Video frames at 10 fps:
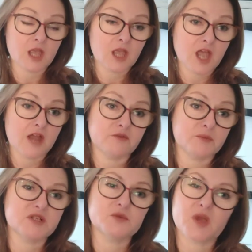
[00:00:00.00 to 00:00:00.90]
everybody's
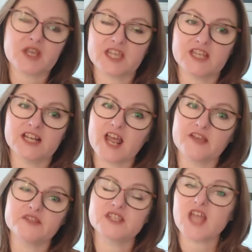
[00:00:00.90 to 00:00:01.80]
working lives
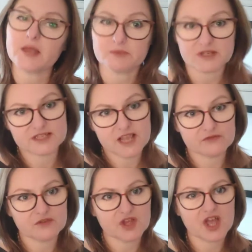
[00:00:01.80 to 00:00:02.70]
that bit
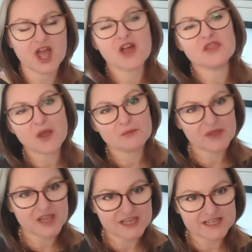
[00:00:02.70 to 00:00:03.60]
safer and that bit
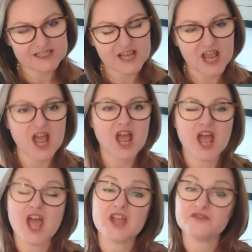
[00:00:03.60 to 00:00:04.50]
easier
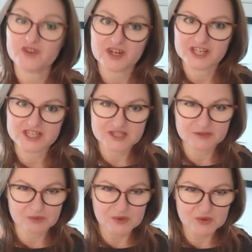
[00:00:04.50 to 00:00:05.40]
and running
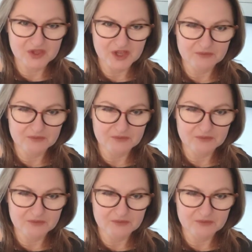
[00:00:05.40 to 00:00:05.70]
smoother.